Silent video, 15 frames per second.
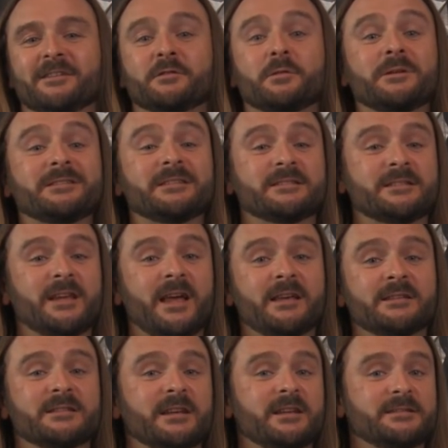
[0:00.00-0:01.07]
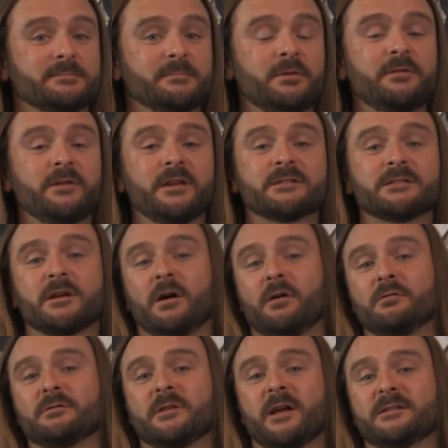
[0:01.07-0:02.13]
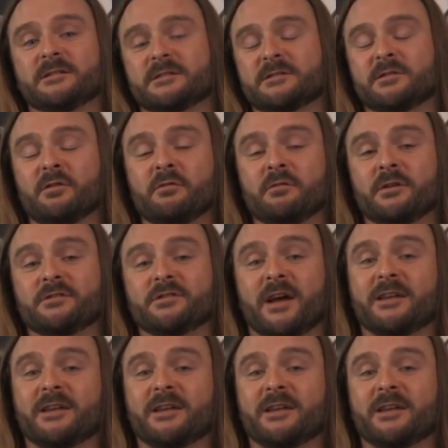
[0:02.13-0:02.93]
Twitter says it's moving its cold data storage